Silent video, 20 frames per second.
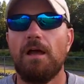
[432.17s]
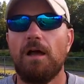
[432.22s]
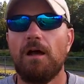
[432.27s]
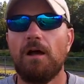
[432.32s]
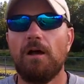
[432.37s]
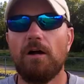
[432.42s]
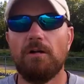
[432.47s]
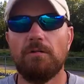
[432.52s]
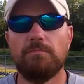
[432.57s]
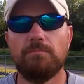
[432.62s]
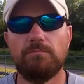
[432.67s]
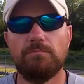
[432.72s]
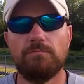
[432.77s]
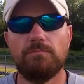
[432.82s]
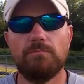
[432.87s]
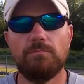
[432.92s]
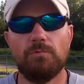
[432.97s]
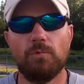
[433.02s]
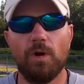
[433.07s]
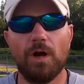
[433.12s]
Well,
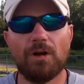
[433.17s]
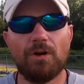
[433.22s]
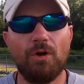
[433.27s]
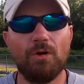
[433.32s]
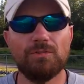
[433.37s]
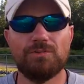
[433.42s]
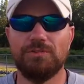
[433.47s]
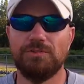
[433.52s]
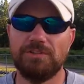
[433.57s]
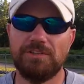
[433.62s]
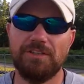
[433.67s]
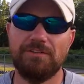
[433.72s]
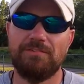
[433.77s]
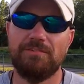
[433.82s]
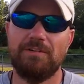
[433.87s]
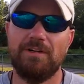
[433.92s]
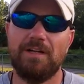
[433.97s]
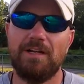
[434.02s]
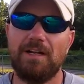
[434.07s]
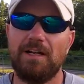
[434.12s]
our culture's
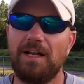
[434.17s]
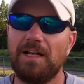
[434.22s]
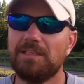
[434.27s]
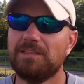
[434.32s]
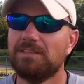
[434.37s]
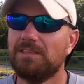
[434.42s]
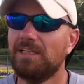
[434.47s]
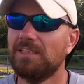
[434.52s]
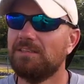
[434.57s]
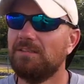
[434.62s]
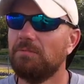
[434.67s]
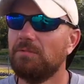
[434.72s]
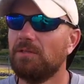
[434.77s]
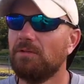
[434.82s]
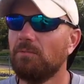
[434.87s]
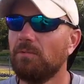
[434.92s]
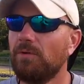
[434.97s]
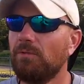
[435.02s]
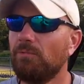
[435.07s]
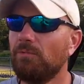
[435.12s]
different, and that's
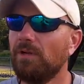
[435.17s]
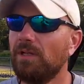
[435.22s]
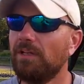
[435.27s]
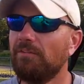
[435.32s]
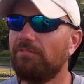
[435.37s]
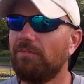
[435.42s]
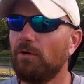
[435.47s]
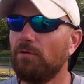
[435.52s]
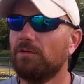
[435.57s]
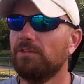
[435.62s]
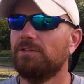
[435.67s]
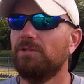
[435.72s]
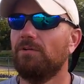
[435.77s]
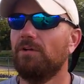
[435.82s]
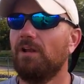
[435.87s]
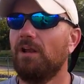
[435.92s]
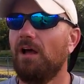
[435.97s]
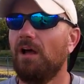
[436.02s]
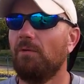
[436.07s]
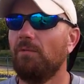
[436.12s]
something we really focus on
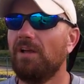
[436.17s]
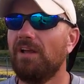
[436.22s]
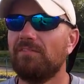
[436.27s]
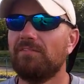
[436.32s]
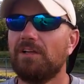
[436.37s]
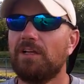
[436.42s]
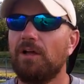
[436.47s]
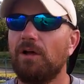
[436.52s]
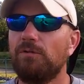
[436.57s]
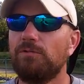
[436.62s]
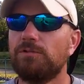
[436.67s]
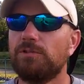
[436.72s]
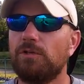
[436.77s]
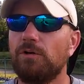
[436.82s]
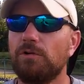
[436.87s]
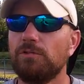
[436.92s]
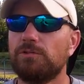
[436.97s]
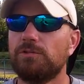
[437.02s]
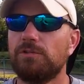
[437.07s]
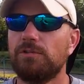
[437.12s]
a lot. We have to coach
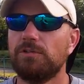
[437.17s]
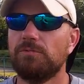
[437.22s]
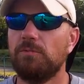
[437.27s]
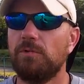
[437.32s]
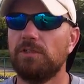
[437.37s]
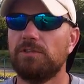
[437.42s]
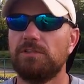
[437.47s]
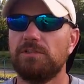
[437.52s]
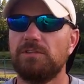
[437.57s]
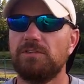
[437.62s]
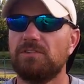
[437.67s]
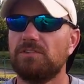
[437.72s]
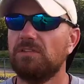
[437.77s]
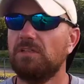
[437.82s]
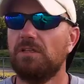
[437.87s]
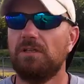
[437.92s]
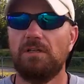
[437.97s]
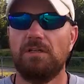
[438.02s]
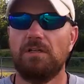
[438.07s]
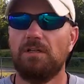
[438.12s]
culture as much as
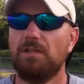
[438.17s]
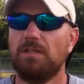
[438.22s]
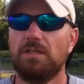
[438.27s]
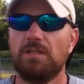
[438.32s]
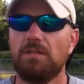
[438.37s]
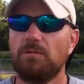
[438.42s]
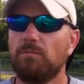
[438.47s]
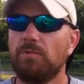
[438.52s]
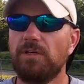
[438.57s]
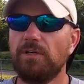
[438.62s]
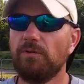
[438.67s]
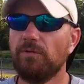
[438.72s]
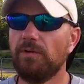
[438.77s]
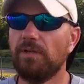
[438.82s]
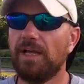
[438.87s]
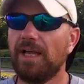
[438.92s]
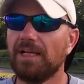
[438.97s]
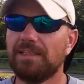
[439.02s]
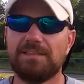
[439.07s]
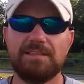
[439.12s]
we
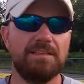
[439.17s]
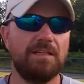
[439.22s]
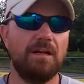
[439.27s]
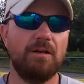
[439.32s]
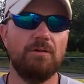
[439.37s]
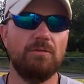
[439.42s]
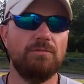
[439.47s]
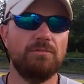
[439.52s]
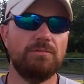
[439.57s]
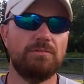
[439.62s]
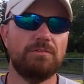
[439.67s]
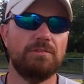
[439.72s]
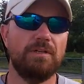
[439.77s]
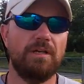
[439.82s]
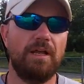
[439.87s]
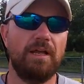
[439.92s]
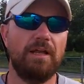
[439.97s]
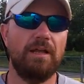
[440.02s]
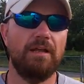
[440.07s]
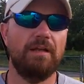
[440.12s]
do X's and O's,
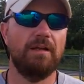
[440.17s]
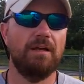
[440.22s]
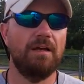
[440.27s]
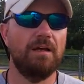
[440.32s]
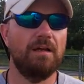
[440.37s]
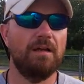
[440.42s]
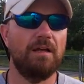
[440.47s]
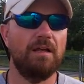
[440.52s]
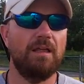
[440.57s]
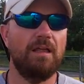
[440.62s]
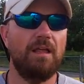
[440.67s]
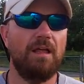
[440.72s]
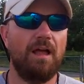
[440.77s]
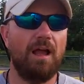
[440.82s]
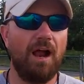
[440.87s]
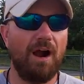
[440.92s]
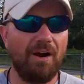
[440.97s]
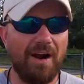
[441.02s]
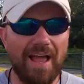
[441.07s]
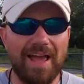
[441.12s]
and
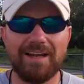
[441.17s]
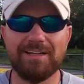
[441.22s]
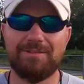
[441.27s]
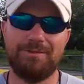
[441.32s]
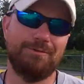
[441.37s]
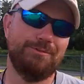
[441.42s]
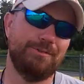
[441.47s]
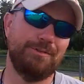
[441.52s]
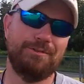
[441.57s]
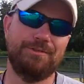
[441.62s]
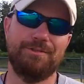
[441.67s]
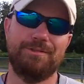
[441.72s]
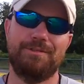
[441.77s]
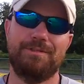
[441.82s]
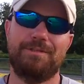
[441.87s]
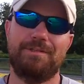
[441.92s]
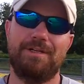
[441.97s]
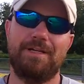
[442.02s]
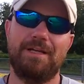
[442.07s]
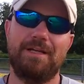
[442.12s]
our attitudes are
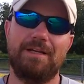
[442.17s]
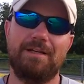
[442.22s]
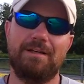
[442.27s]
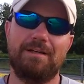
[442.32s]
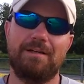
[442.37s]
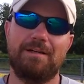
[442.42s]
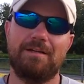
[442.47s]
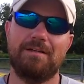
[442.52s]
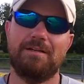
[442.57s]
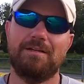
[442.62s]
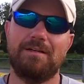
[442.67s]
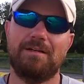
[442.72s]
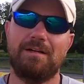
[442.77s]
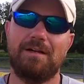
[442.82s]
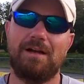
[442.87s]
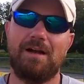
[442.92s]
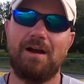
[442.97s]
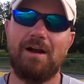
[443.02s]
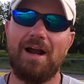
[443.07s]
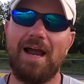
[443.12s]
good, and
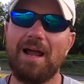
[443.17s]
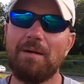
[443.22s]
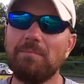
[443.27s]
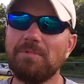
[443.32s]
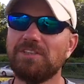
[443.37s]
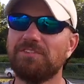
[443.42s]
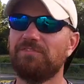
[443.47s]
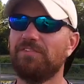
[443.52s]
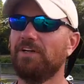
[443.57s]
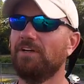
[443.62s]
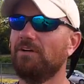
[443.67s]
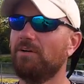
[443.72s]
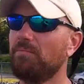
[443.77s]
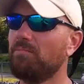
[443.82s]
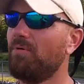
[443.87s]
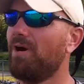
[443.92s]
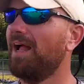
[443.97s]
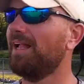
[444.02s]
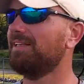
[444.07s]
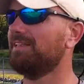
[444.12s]
our atmosphere at
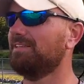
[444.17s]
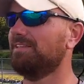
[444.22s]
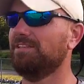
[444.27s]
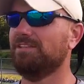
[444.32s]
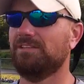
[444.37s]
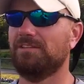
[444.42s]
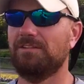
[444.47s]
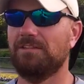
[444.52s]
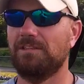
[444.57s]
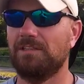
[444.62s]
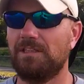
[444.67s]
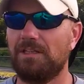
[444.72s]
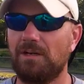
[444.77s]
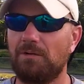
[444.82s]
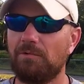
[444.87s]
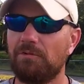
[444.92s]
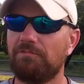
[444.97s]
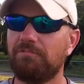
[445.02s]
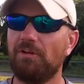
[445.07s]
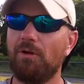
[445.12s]
practice is
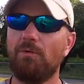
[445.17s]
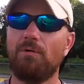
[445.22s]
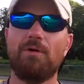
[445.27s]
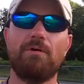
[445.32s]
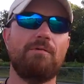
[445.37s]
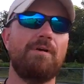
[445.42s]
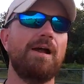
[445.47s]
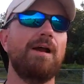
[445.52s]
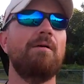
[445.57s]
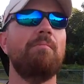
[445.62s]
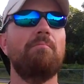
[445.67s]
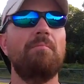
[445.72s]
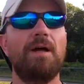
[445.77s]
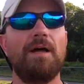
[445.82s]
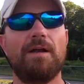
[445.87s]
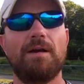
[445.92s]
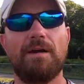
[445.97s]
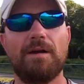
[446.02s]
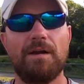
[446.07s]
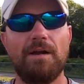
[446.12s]
good. We're flowing around
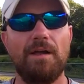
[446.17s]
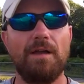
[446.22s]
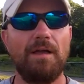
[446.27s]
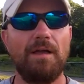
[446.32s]
better.